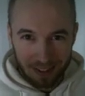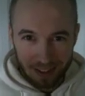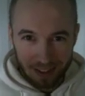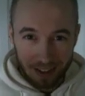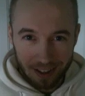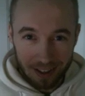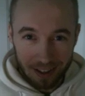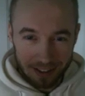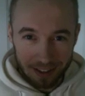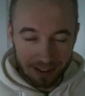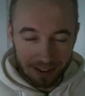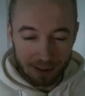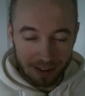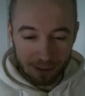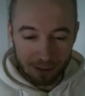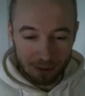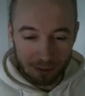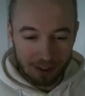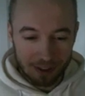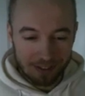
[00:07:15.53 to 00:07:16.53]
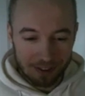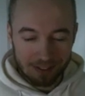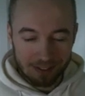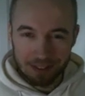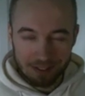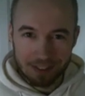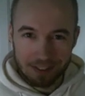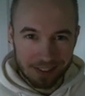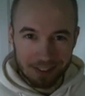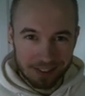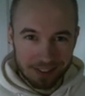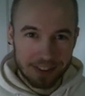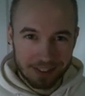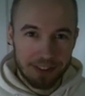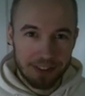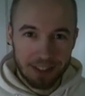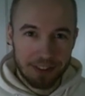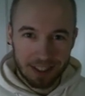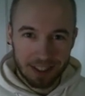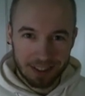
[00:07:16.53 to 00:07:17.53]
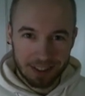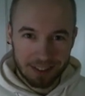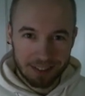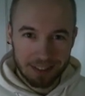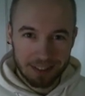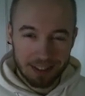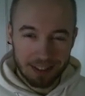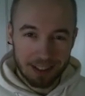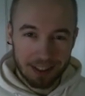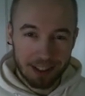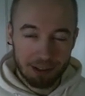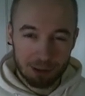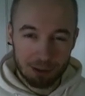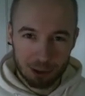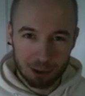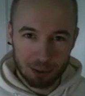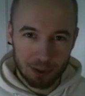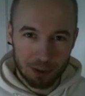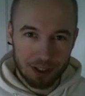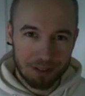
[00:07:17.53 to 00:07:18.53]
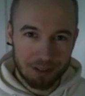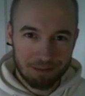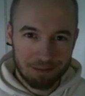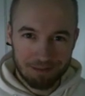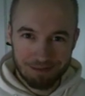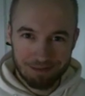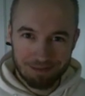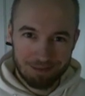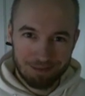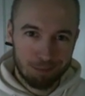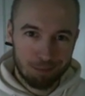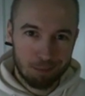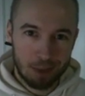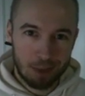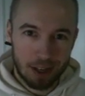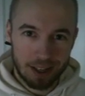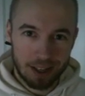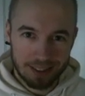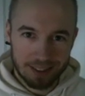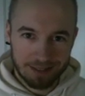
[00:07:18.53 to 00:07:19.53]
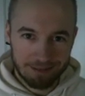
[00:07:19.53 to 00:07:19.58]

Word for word: And well, see you later and have a good one. Bye.